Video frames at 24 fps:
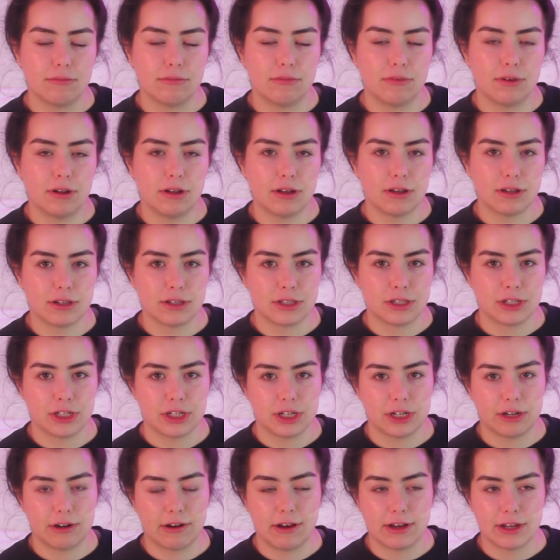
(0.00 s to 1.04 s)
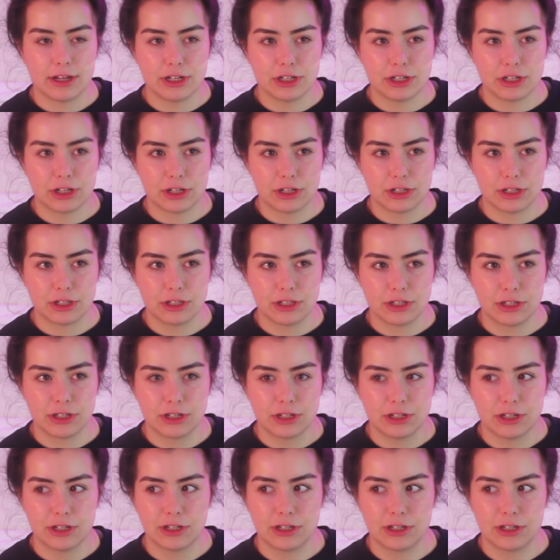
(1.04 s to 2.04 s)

last year, I just